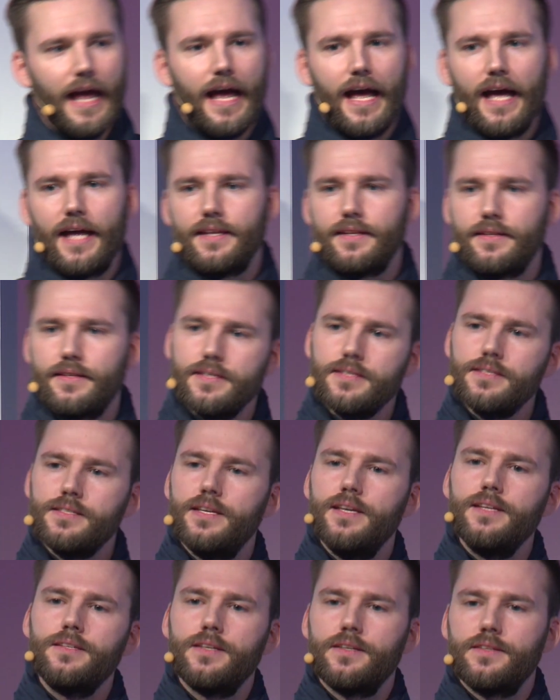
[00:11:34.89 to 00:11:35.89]
And this
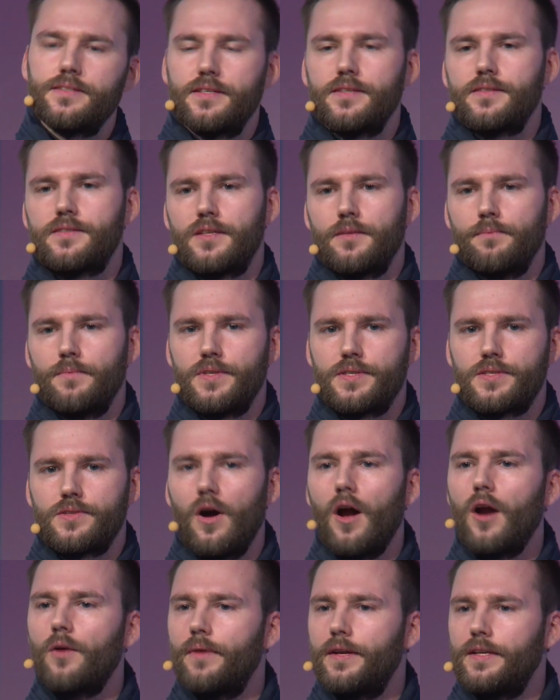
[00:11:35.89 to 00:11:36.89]
heating system is
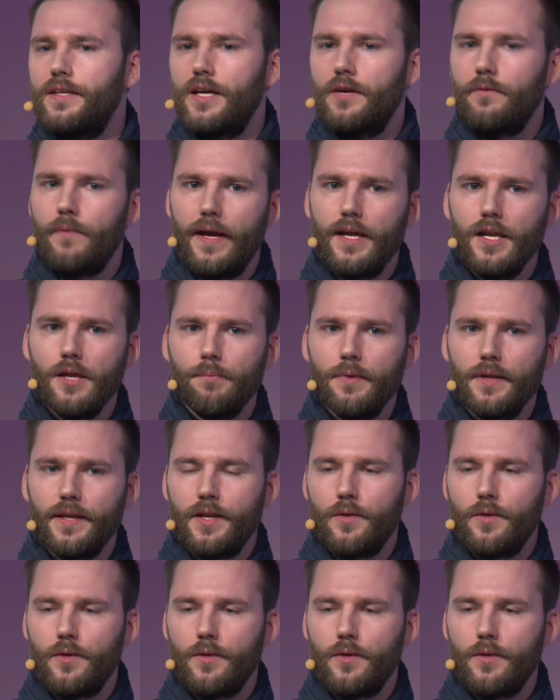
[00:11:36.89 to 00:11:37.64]
already available